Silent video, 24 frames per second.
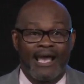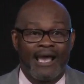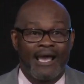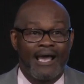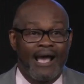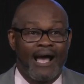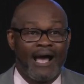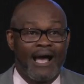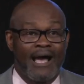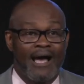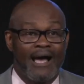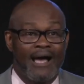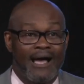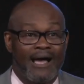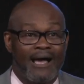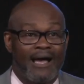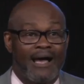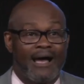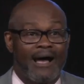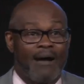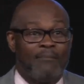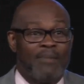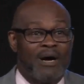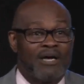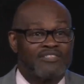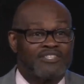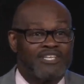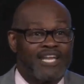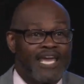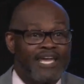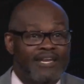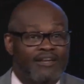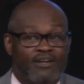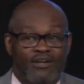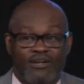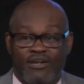a month
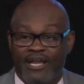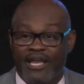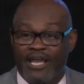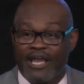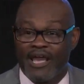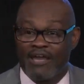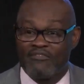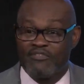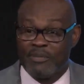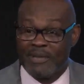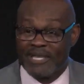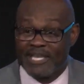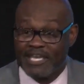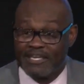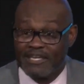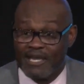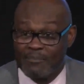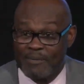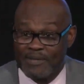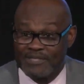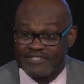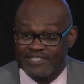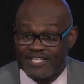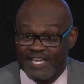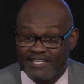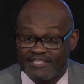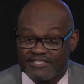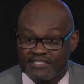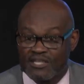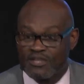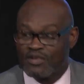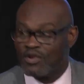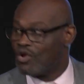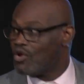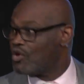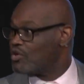later, have you been getting up at
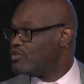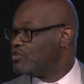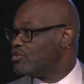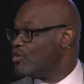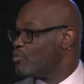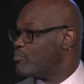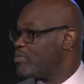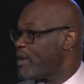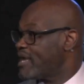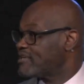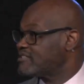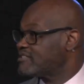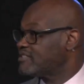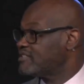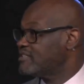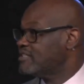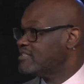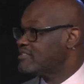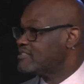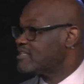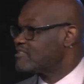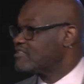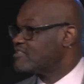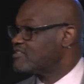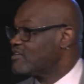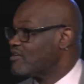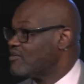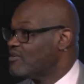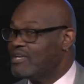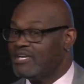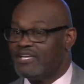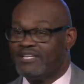6? Oh, Pastor, such and so.